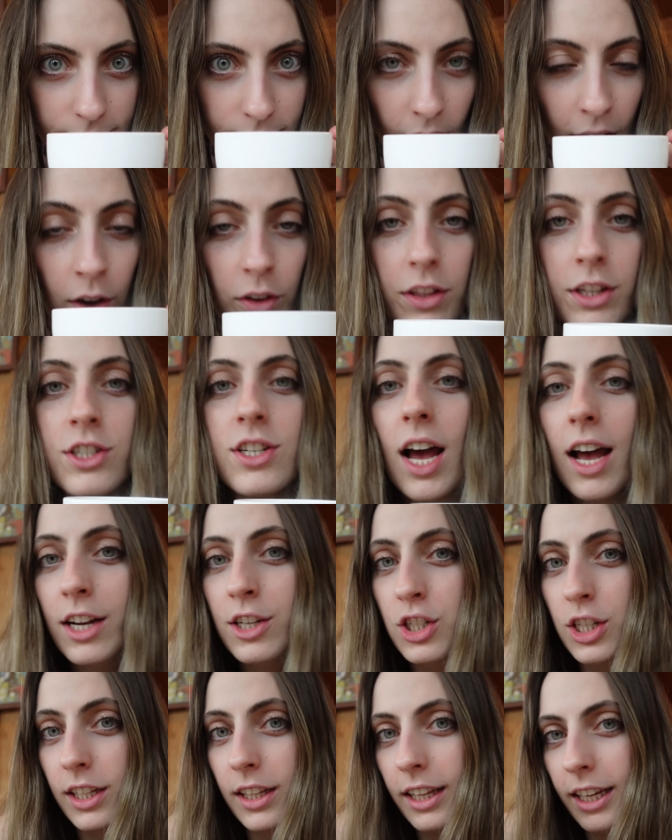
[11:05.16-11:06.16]
I got the
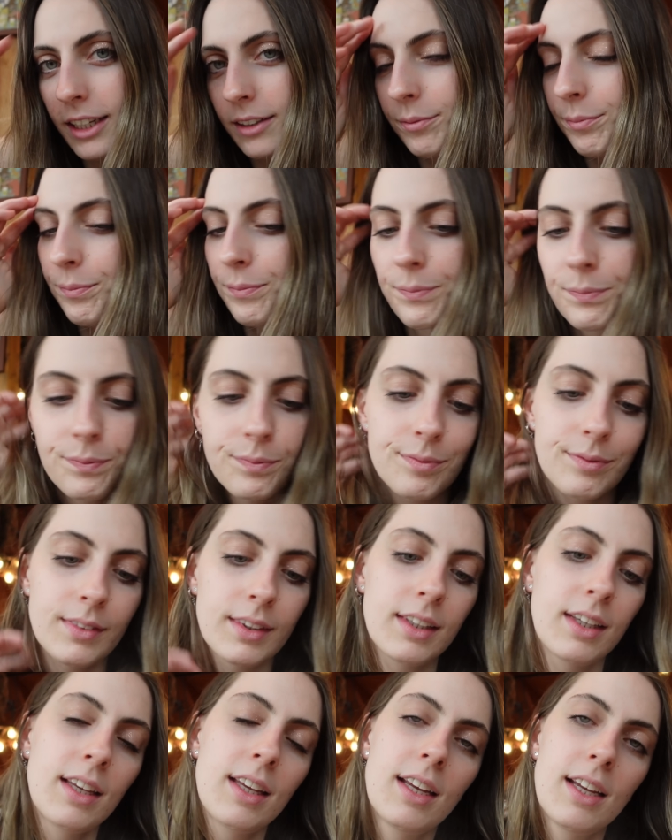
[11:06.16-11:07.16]
Darjeeling
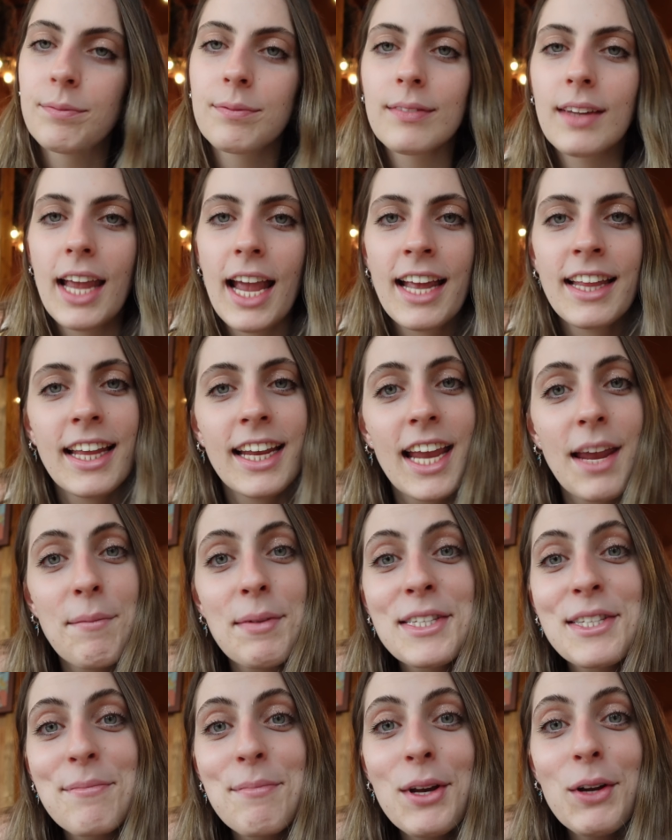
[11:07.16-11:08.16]
and they gave me
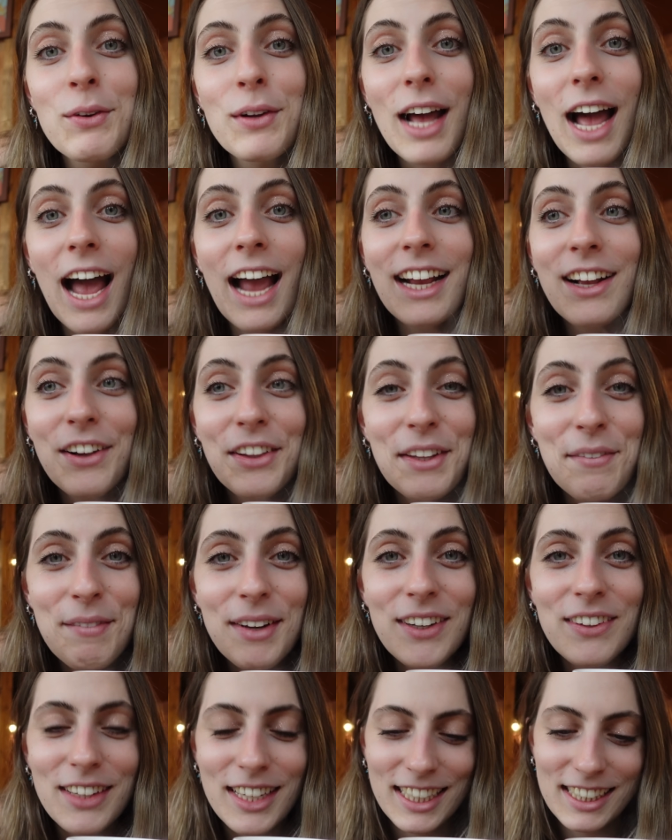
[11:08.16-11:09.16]
some milk. I got the
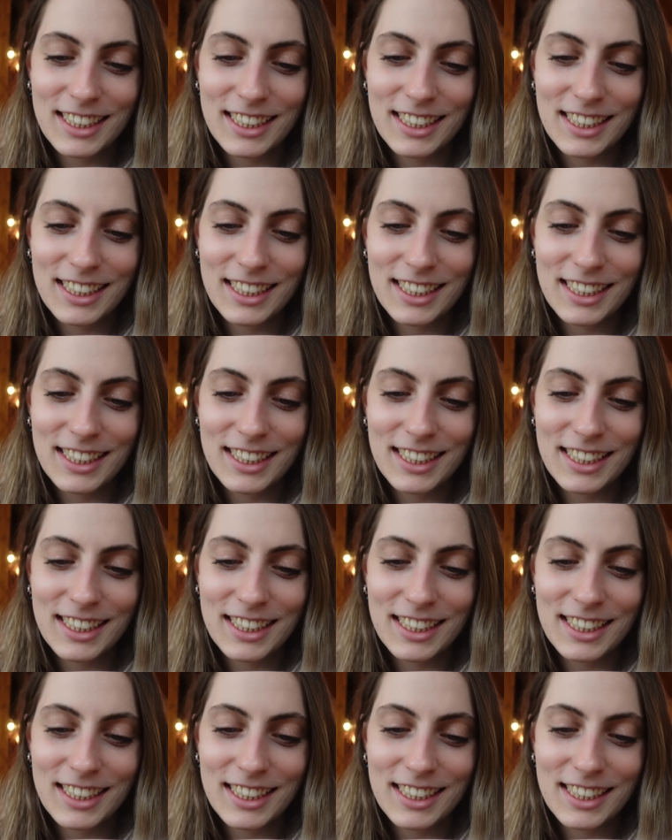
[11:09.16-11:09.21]
milk.